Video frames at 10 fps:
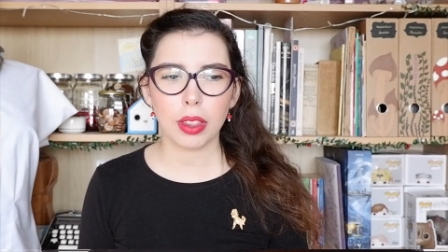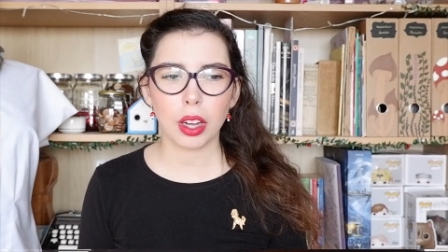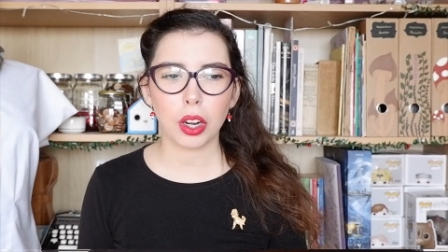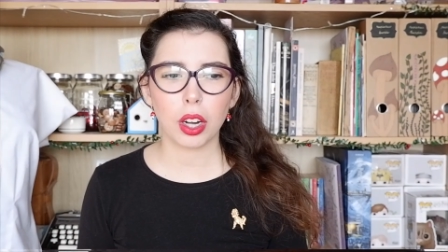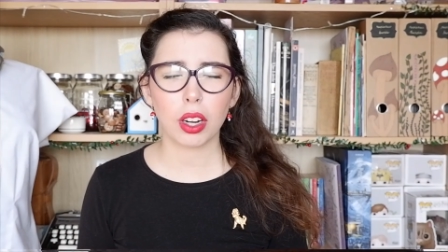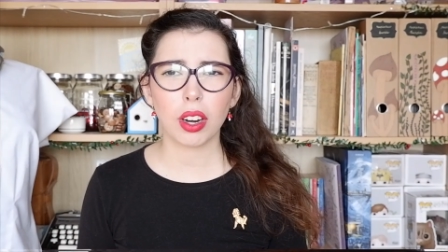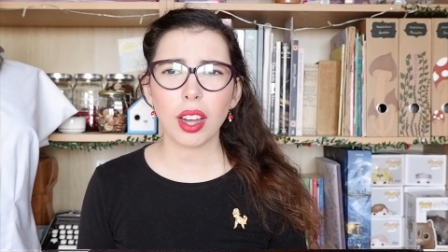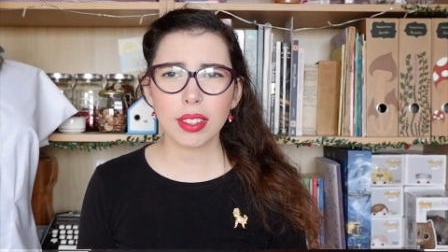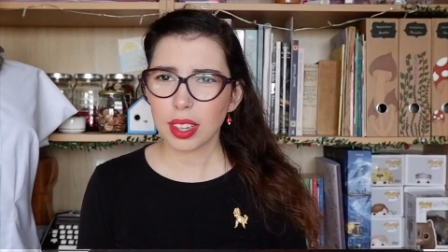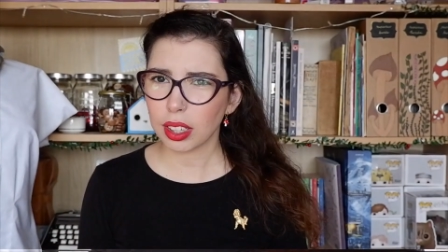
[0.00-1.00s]
They're
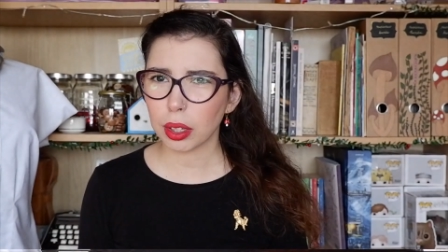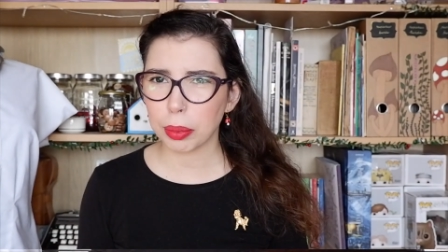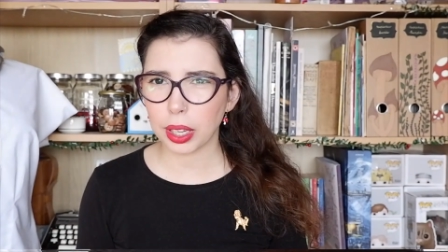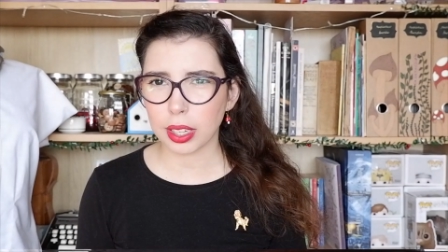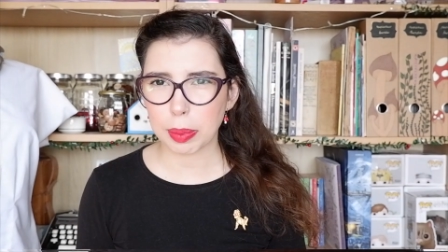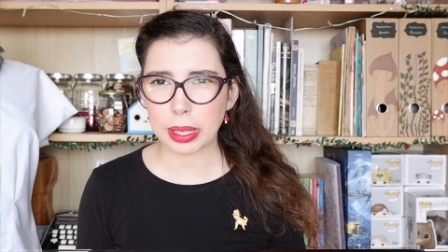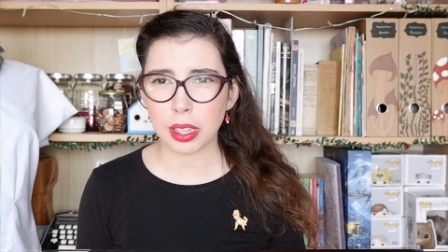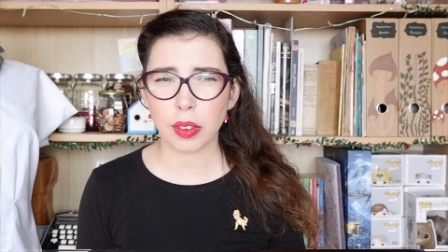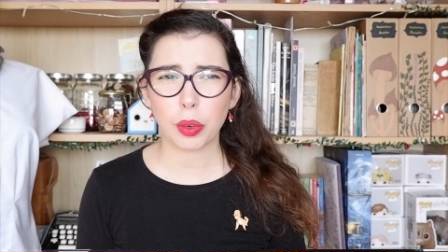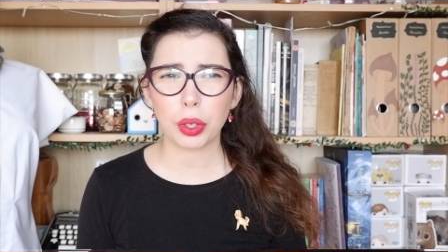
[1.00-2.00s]
not terribly
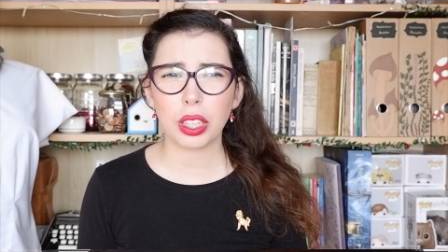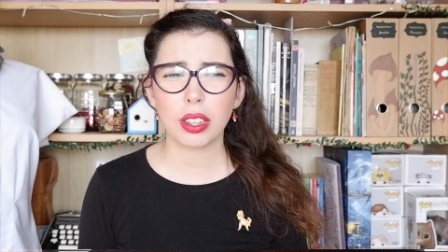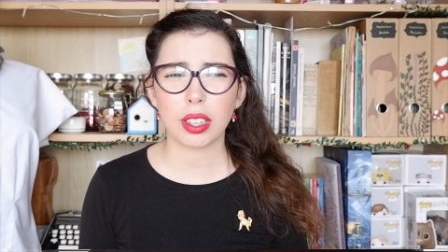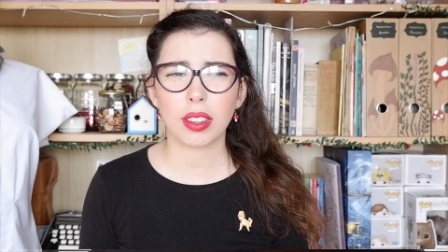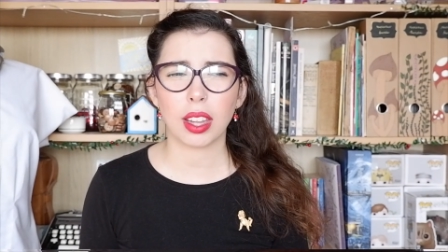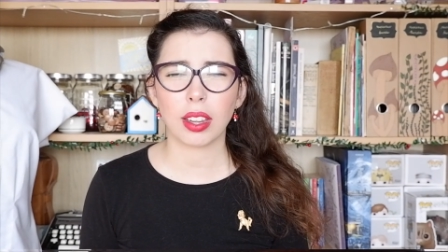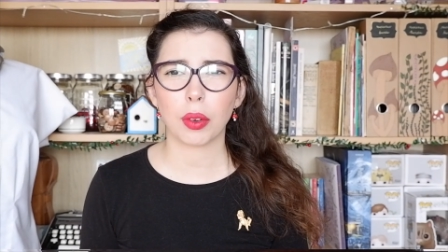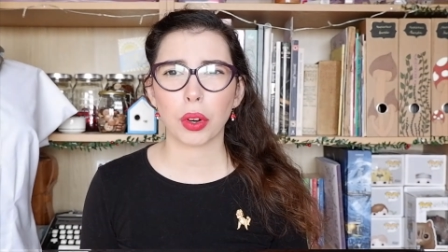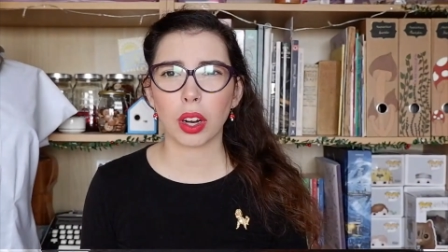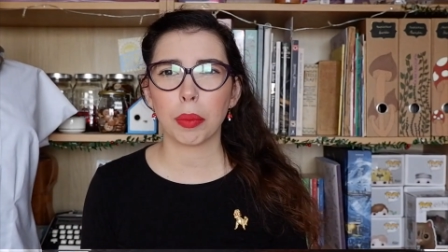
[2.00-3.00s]
expensive. I really did think they
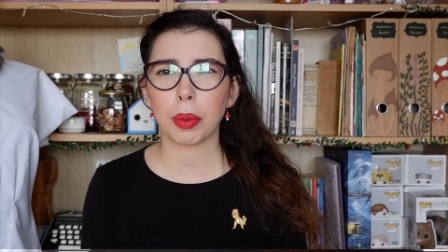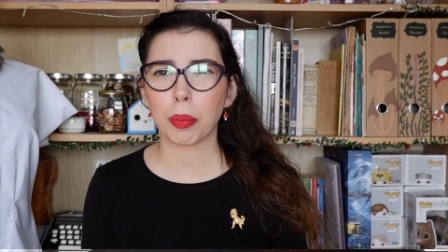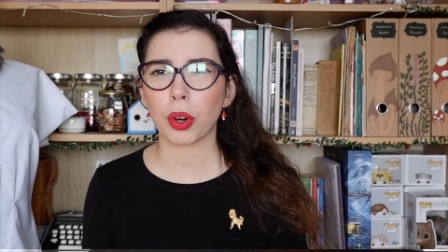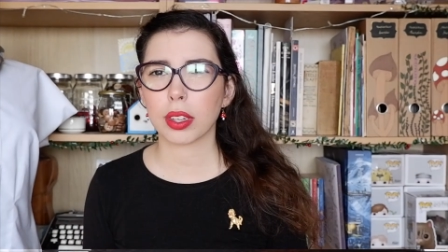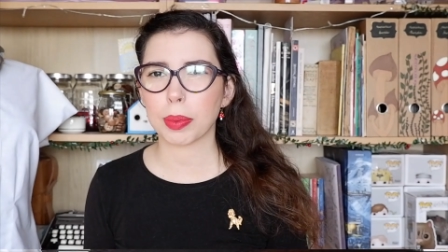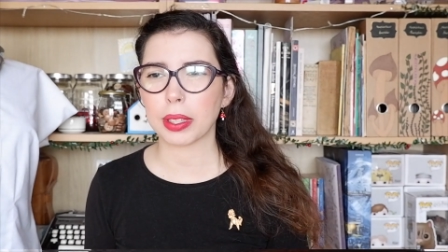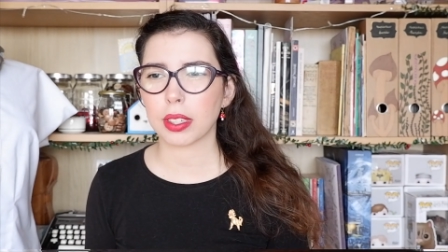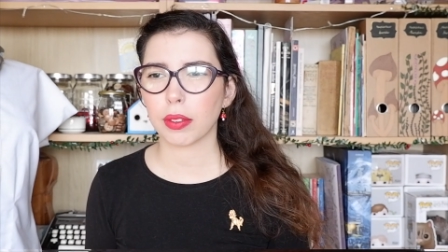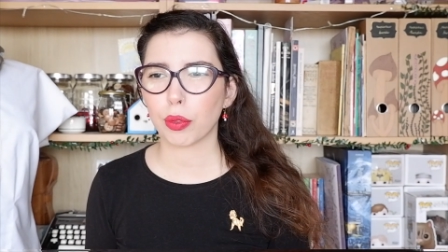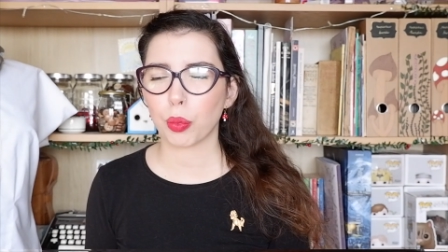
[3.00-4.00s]
were going to be more
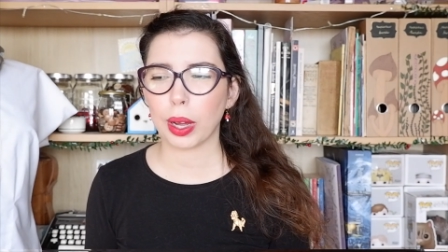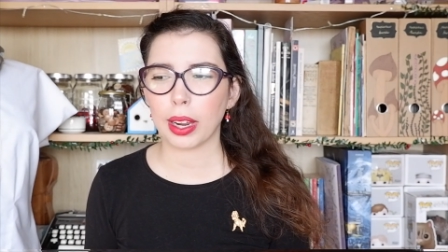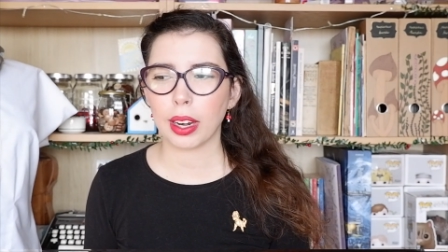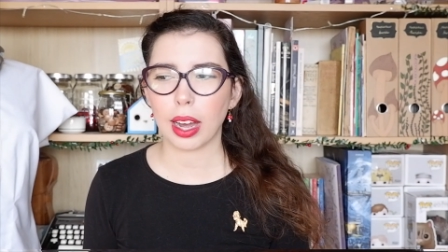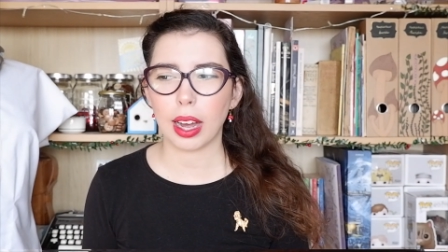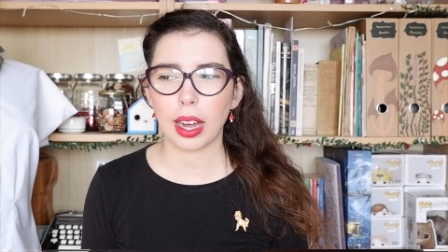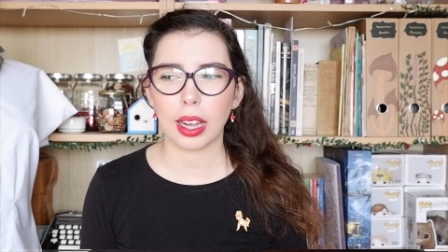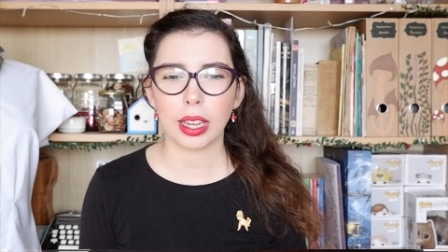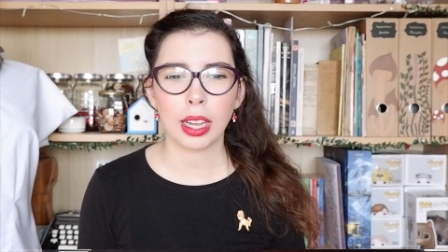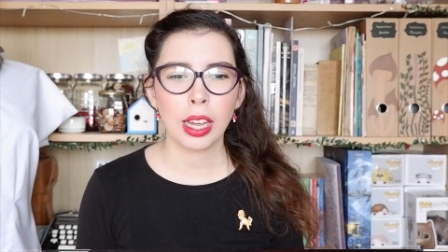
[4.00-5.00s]
expensive when
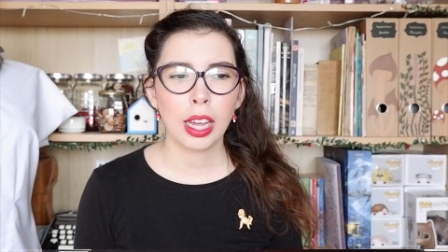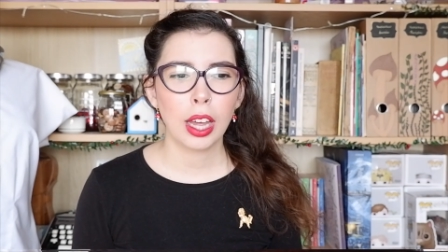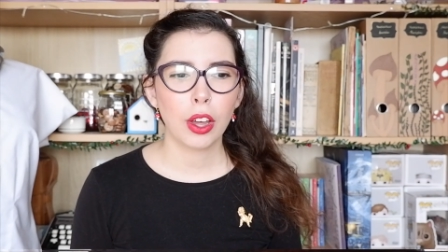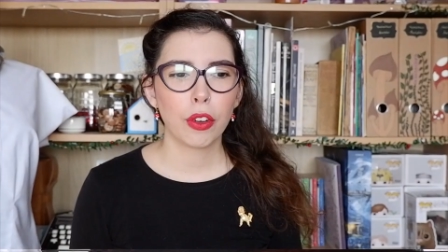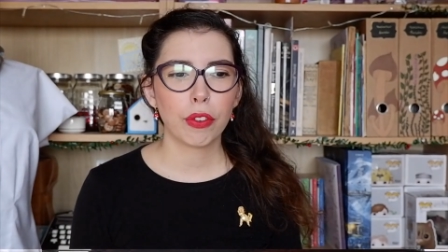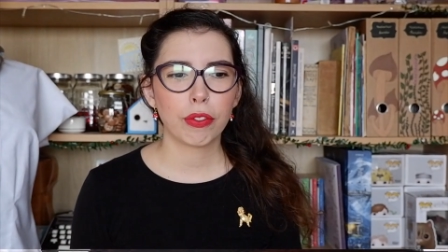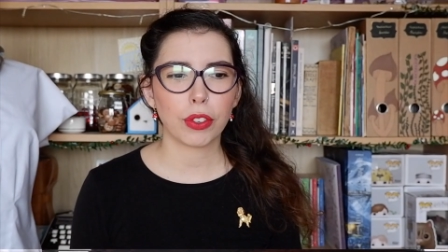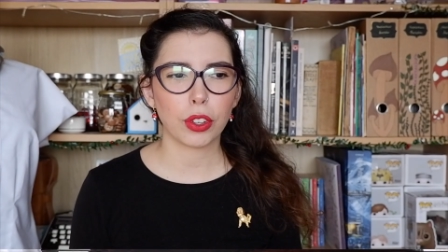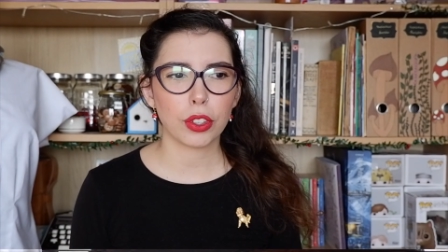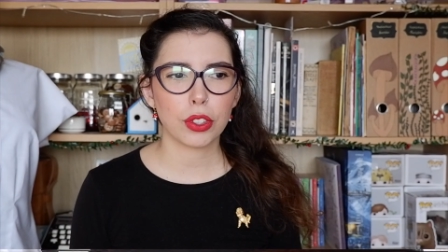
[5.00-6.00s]
I
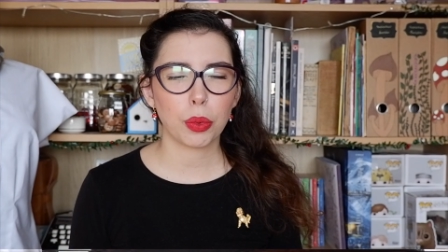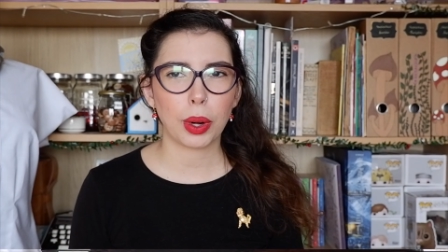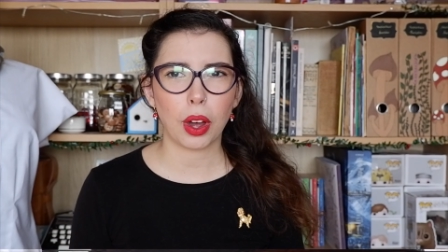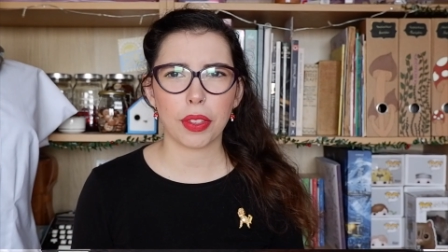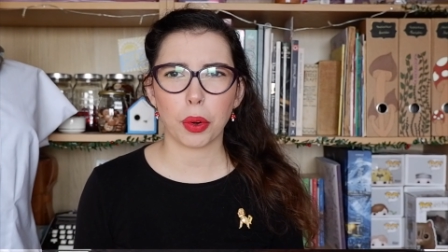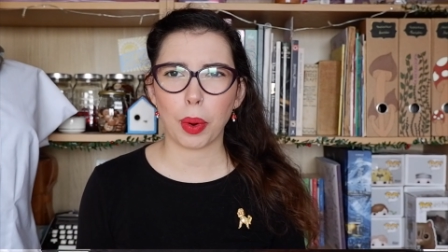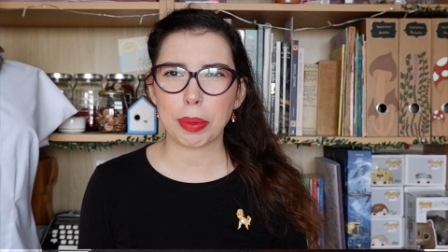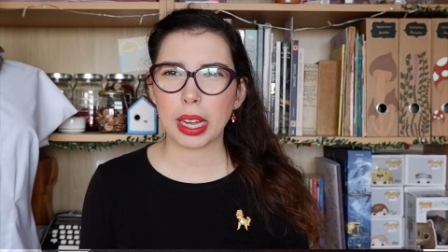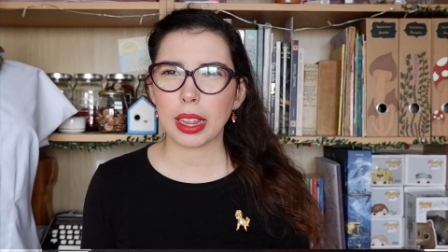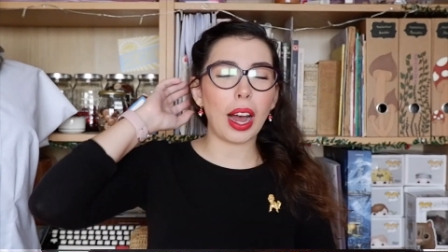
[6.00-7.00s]
first went on their
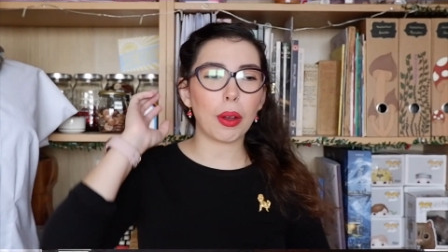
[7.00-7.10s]
website.